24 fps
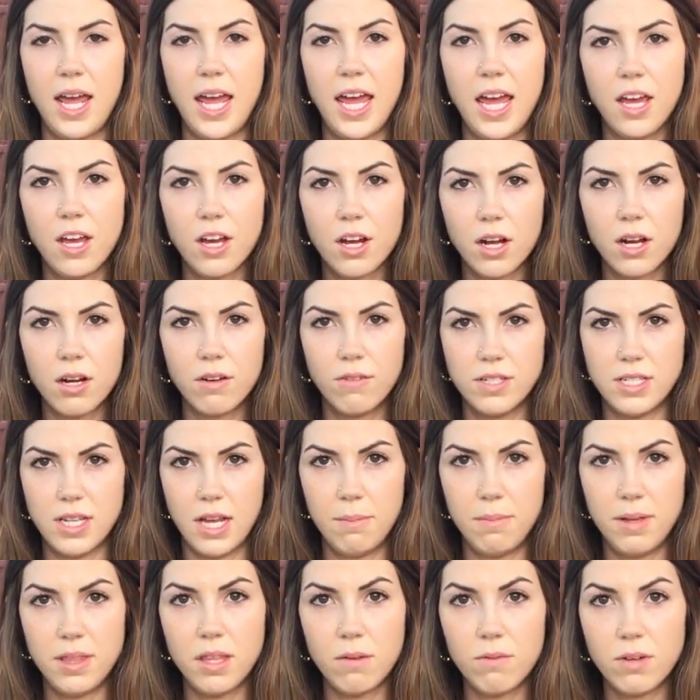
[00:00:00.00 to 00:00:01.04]
anger and
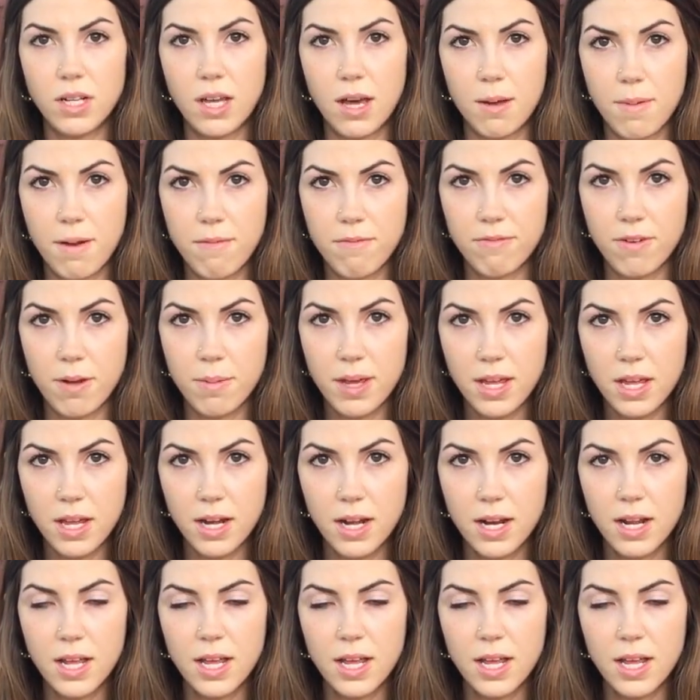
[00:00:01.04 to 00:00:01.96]
resentment that would come up from it